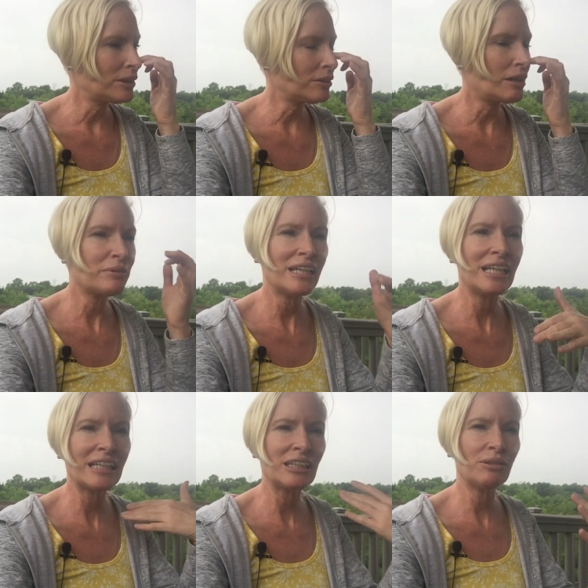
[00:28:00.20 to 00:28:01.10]
with her, I'm
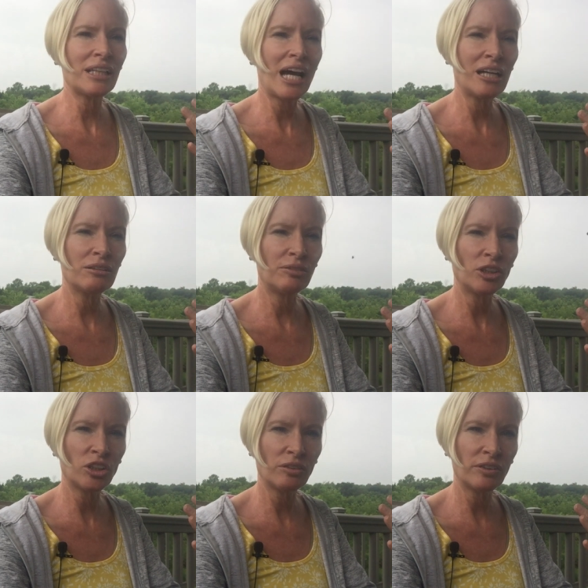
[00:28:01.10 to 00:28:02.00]
connecting with a higher version of